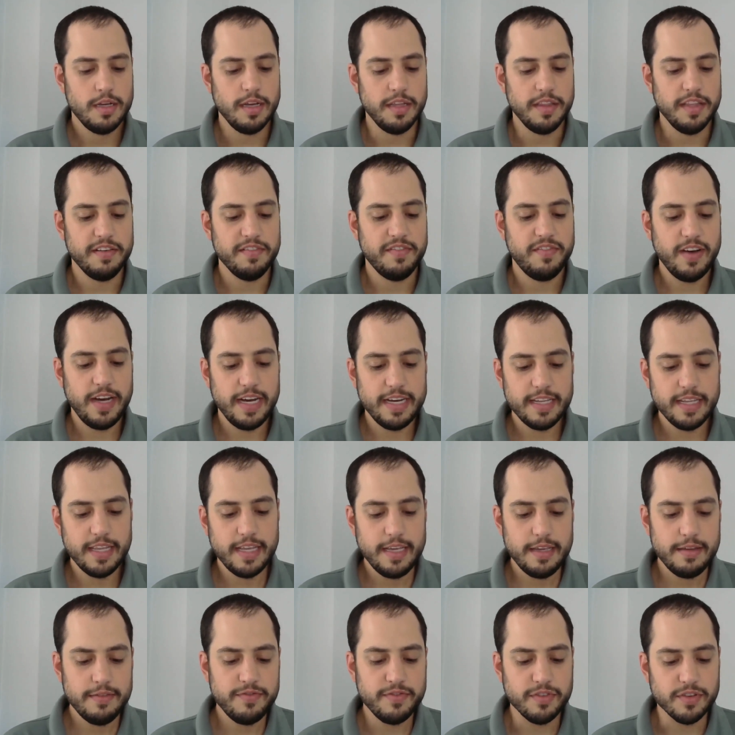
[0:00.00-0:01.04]
And then
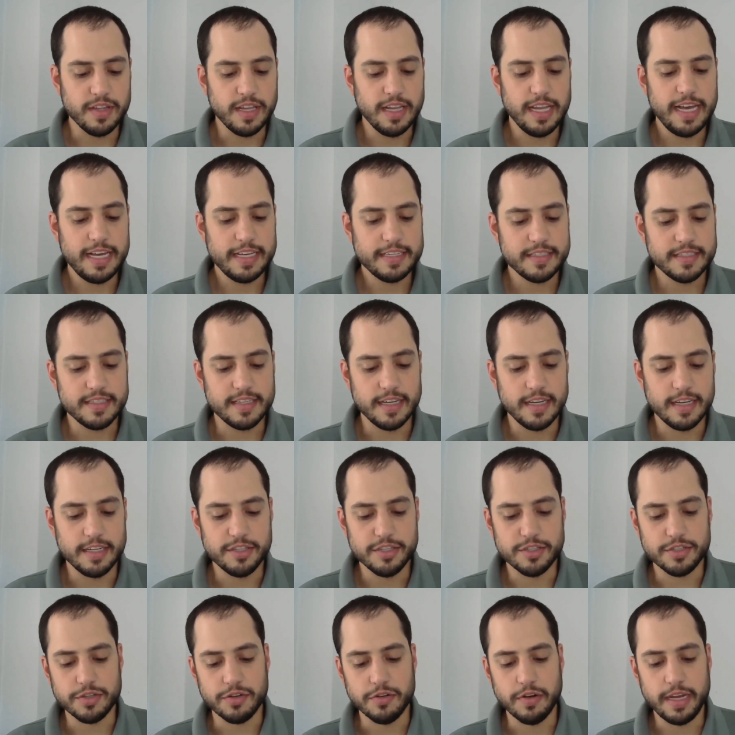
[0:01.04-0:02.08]
finally, for the last uh,
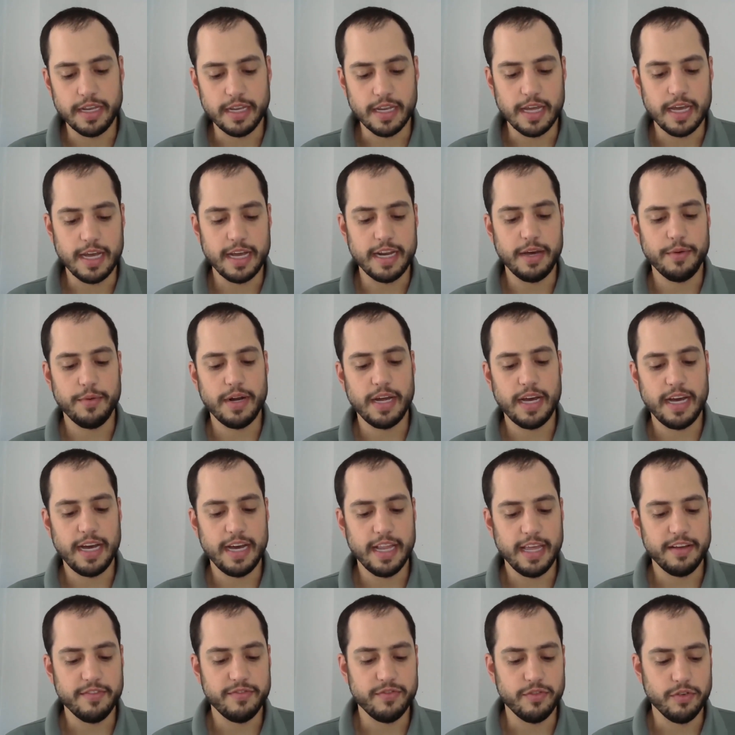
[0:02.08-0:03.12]
just great line I want to
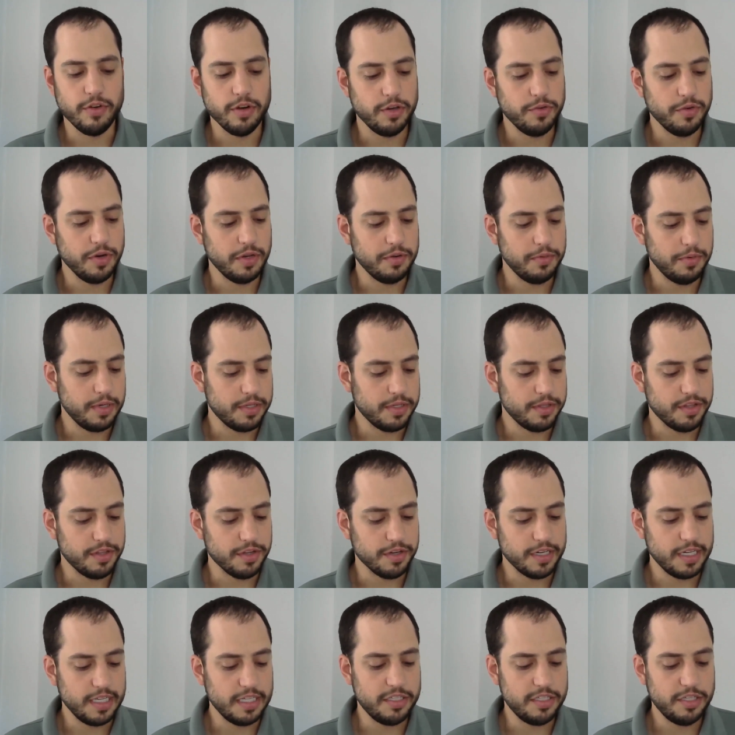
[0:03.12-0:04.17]
highlight for you on
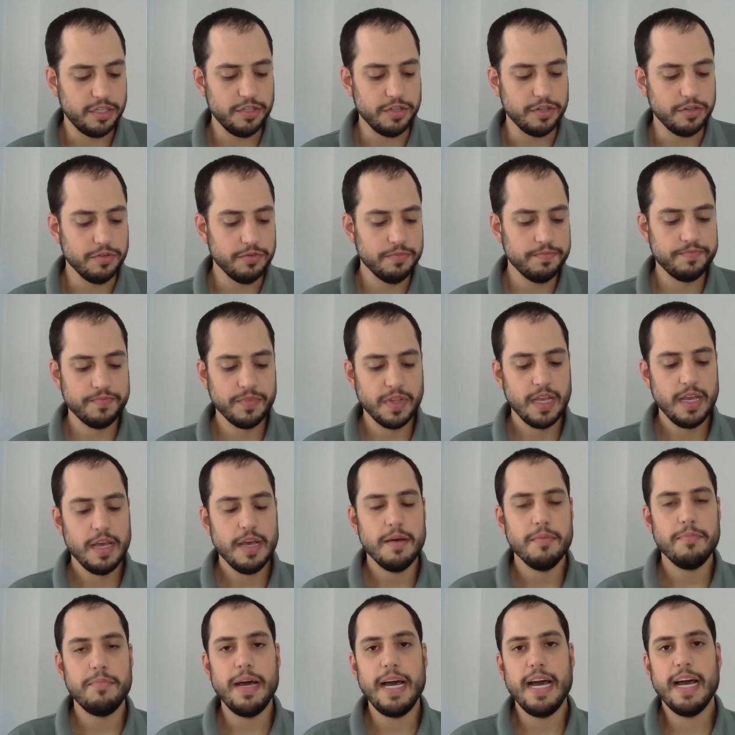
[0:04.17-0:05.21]
132,
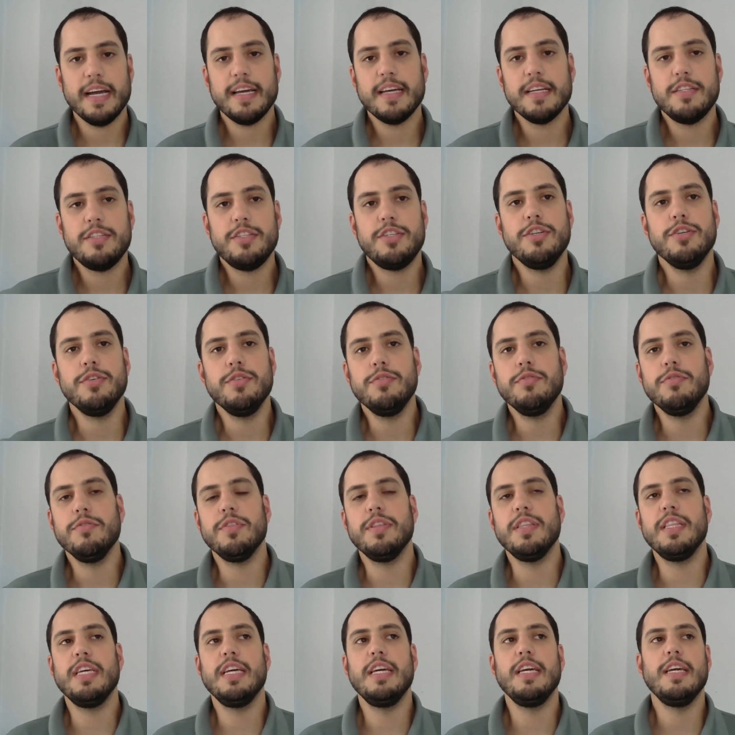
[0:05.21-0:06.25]
back
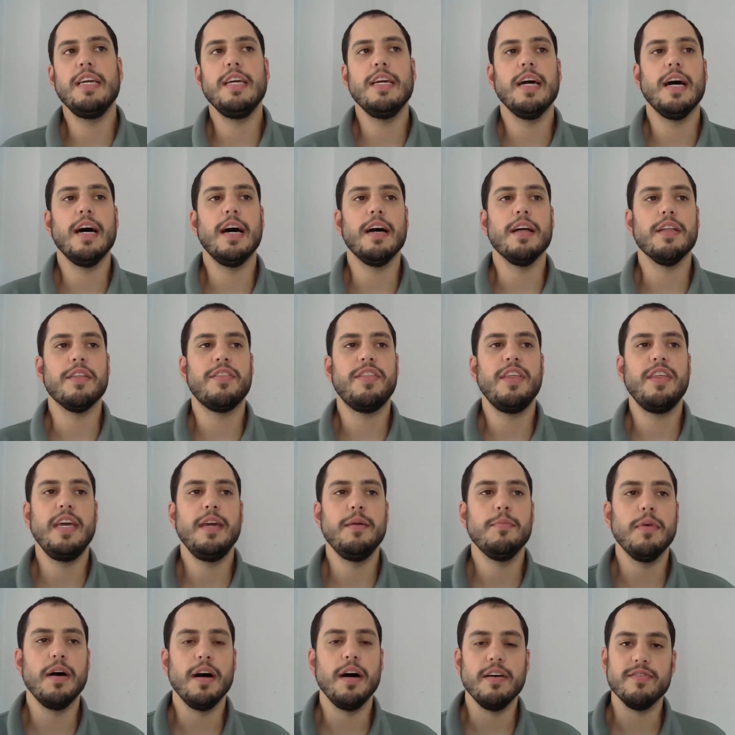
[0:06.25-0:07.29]
to the uh,
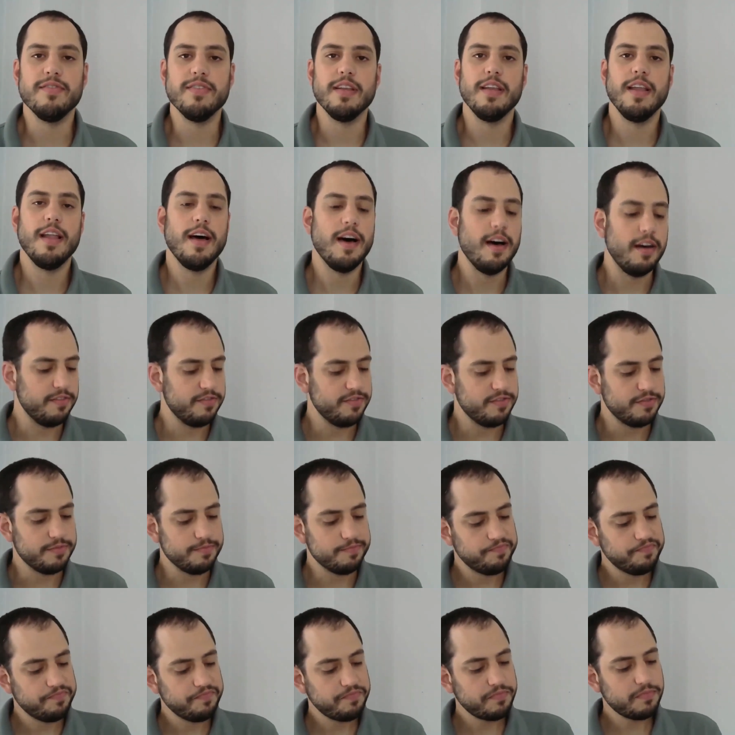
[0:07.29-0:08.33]
theme of love
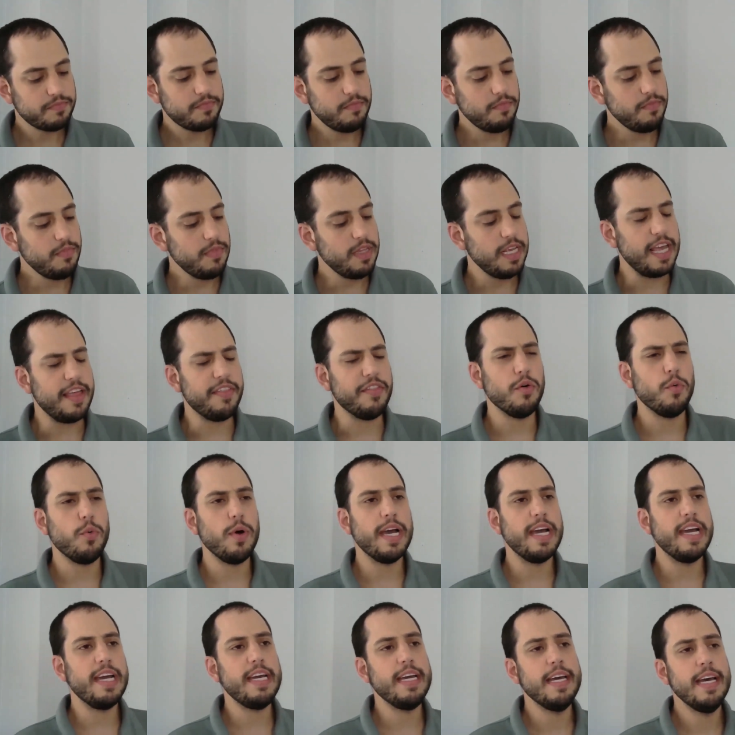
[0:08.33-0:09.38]
and the
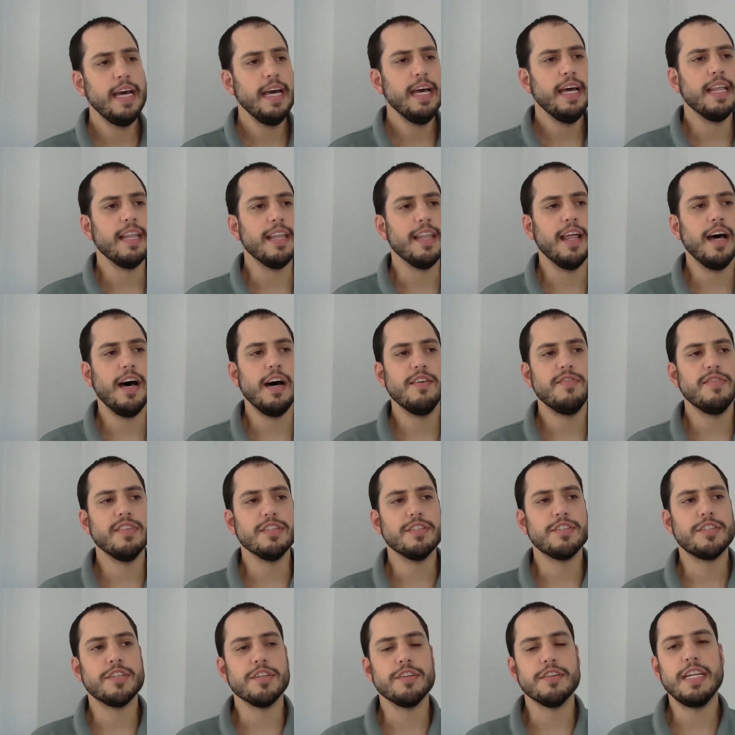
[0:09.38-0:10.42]
way love
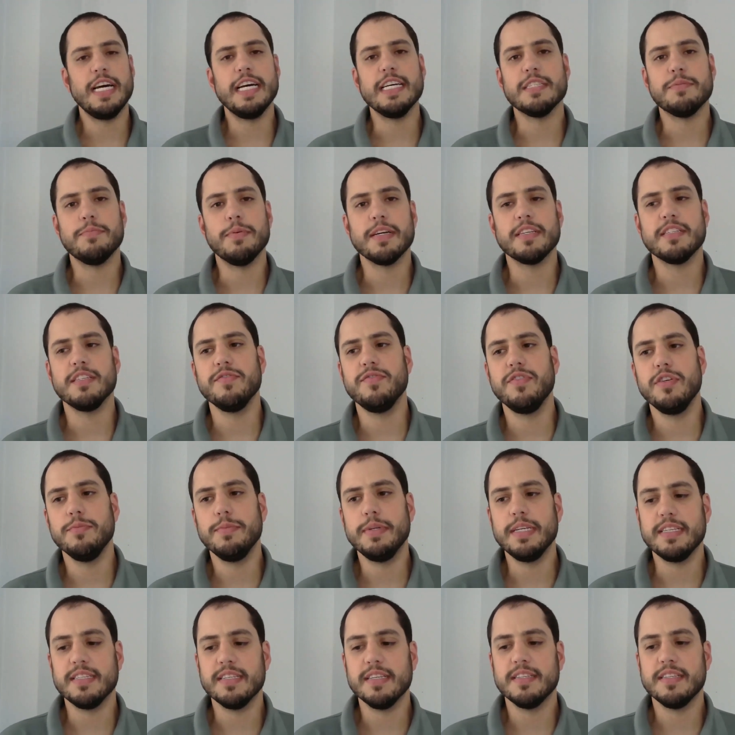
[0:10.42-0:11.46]
and certain aspects of
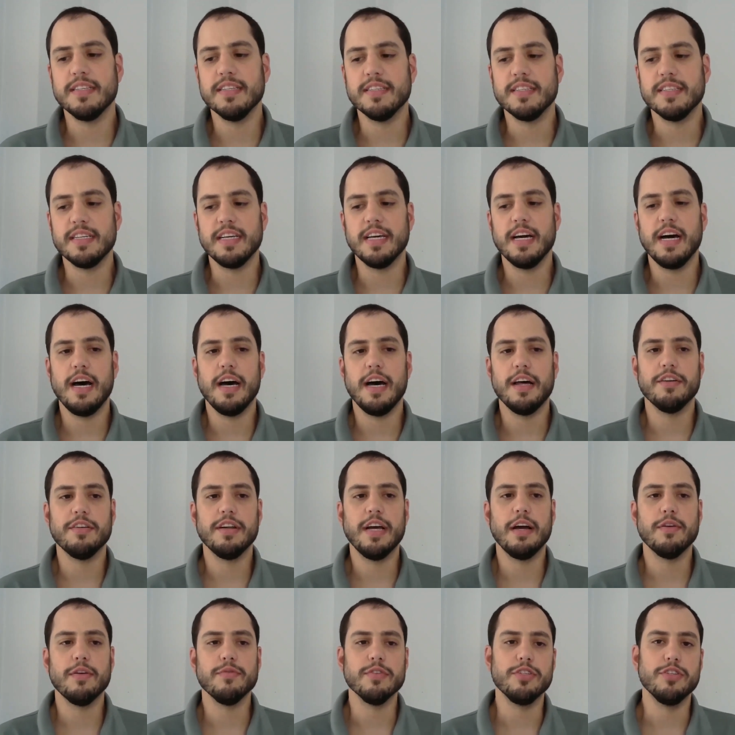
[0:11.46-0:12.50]
human existence and God are
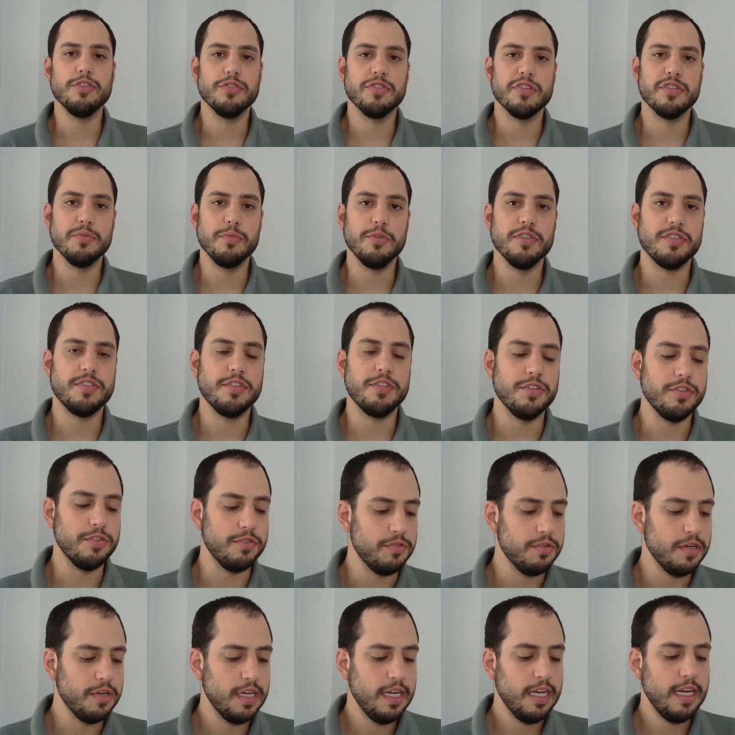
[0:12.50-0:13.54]
not reducible
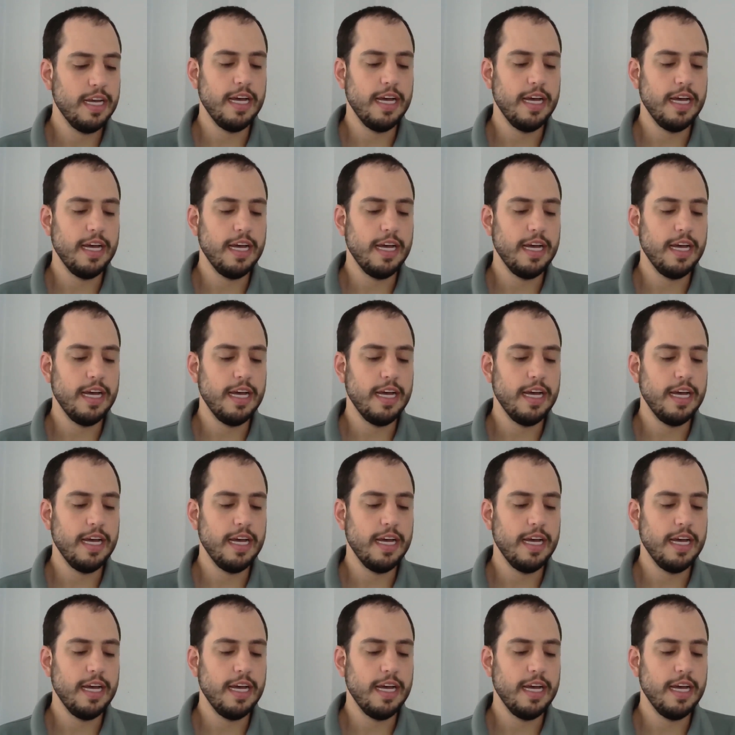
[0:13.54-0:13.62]
to